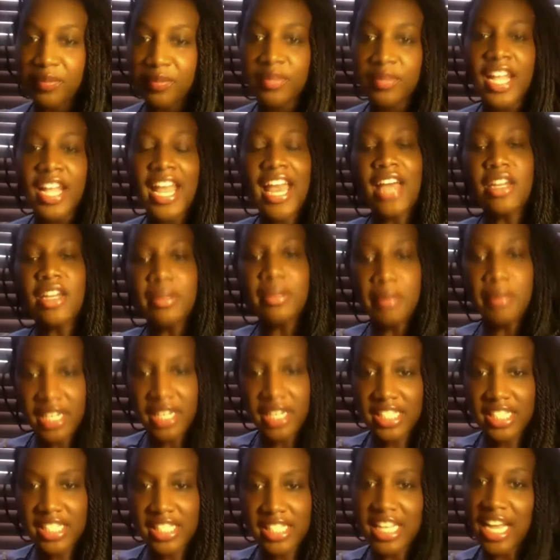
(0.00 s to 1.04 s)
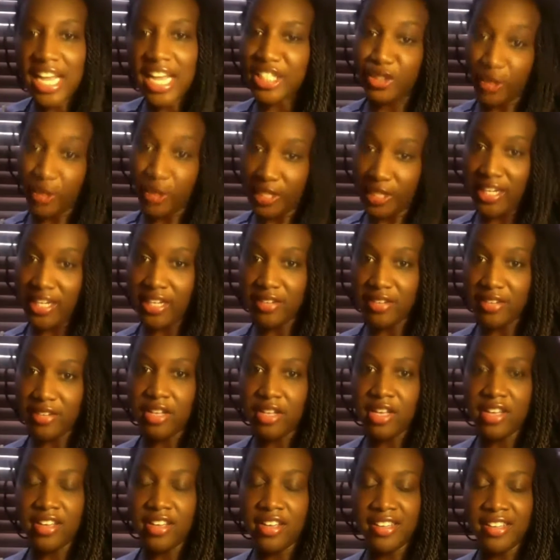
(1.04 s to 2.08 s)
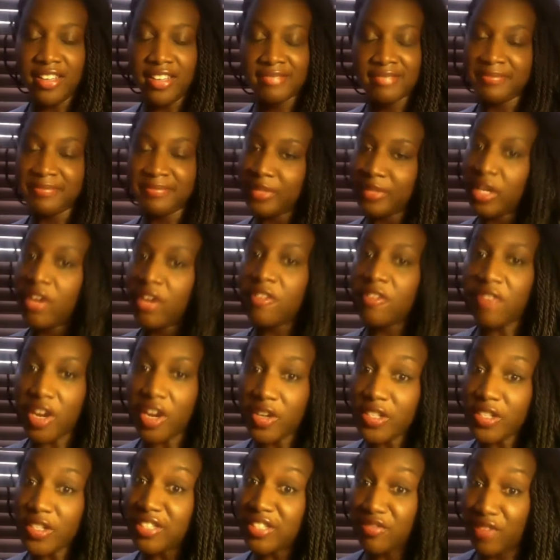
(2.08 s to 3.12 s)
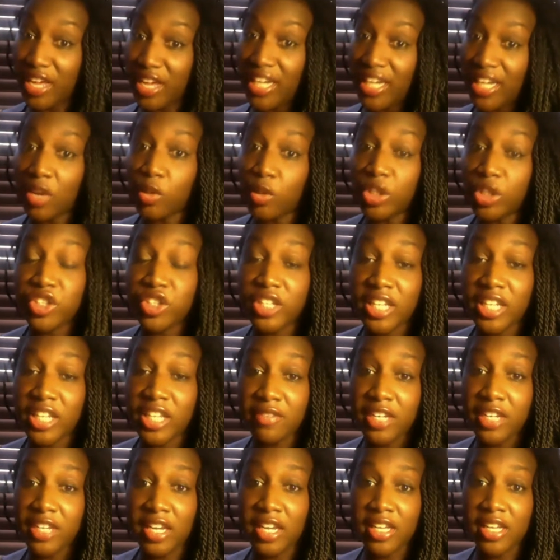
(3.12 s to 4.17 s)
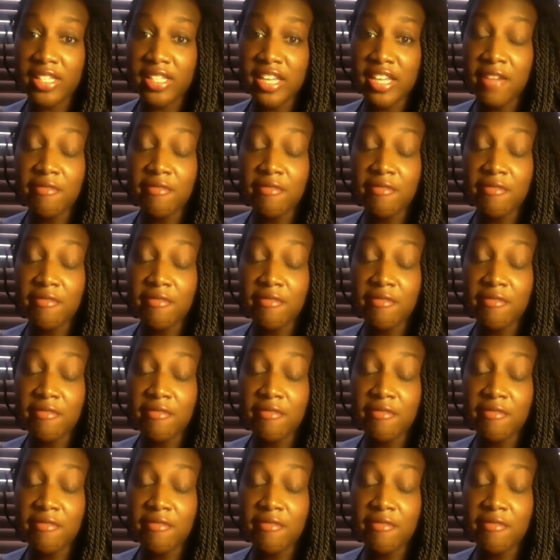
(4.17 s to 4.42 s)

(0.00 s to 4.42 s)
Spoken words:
how to monetize your gift? First, find out what your gift is.